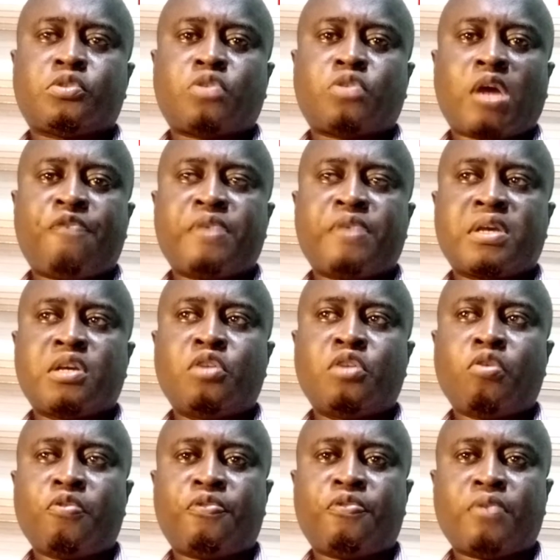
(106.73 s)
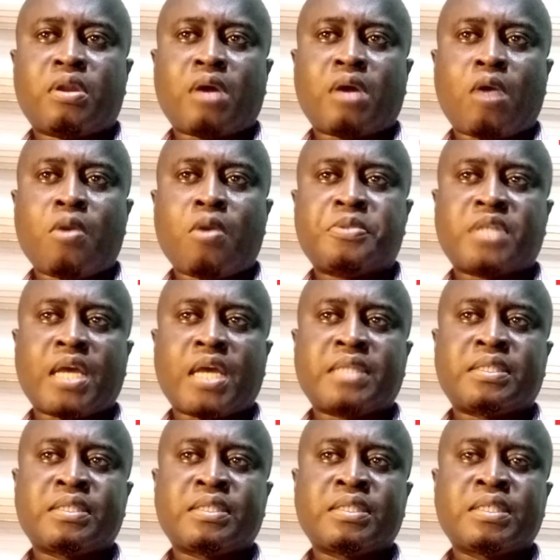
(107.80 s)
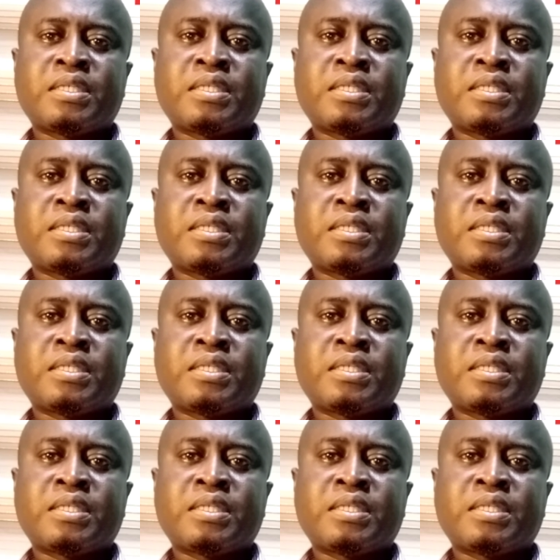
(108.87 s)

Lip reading: traffic growth on our website